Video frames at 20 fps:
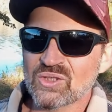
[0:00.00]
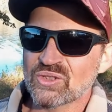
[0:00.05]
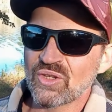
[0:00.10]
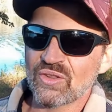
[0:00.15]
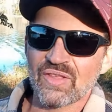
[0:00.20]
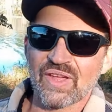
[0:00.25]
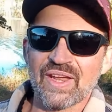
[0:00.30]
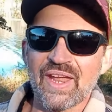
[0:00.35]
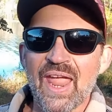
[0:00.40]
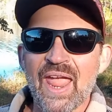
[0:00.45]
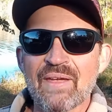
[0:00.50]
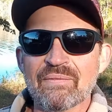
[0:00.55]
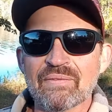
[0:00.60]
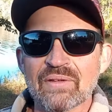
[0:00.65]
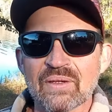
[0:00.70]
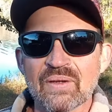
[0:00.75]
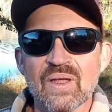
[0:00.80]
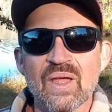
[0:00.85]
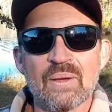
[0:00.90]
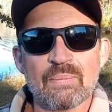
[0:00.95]
So there you
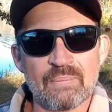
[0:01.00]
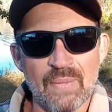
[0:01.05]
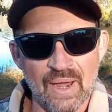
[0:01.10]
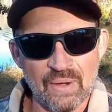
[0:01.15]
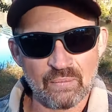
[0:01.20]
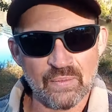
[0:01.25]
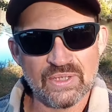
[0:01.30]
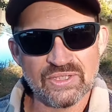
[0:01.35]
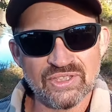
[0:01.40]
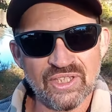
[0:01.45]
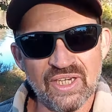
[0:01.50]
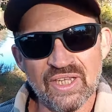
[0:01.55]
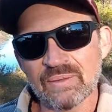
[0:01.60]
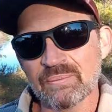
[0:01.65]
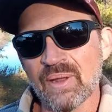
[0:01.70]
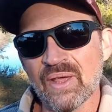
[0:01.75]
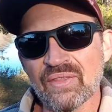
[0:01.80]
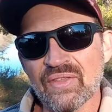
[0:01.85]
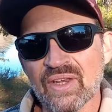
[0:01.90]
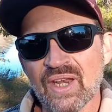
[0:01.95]
have it. My
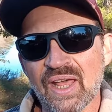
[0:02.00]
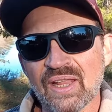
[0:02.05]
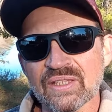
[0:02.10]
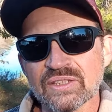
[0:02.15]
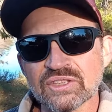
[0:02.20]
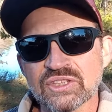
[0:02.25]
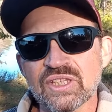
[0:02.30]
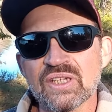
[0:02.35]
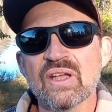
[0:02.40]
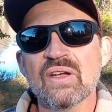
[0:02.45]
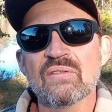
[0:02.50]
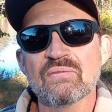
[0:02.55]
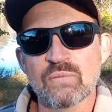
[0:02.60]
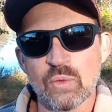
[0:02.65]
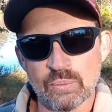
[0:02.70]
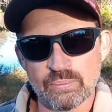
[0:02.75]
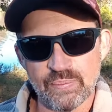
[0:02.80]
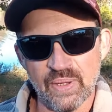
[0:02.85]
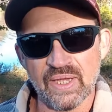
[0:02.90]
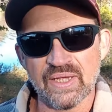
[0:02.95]
reasoning and methodology
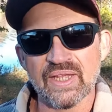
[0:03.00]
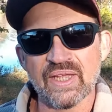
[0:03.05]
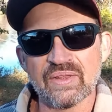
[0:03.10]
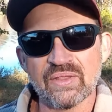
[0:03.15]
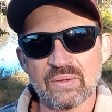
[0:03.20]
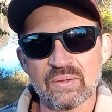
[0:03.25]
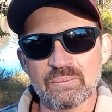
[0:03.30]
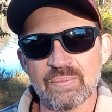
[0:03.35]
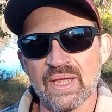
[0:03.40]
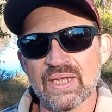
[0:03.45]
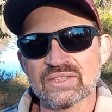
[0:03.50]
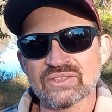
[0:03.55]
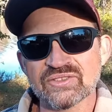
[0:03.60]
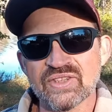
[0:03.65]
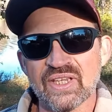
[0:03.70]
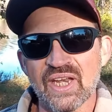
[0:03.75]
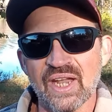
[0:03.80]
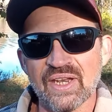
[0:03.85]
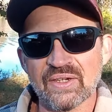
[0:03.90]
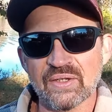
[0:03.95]
for picking the
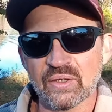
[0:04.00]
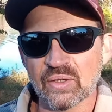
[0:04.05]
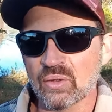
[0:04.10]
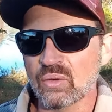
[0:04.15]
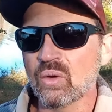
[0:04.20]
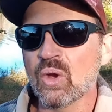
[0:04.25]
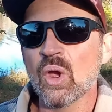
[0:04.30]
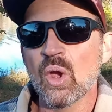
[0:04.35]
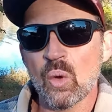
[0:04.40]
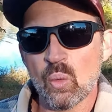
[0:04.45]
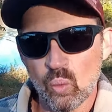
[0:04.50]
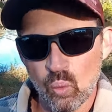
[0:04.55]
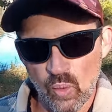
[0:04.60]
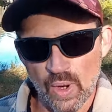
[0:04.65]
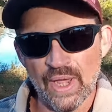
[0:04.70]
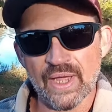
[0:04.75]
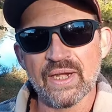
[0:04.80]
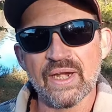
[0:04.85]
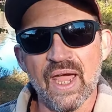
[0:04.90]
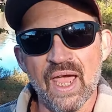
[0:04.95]
baits that I do
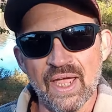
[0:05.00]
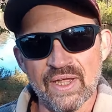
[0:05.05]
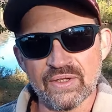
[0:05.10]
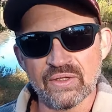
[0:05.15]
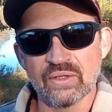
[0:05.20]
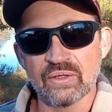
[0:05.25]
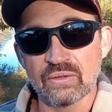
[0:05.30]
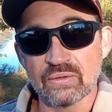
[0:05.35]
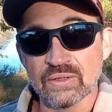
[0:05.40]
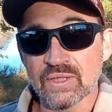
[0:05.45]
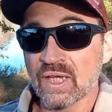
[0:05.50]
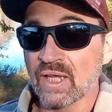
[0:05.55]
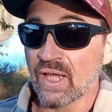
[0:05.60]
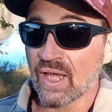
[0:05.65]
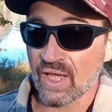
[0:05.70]
when I do.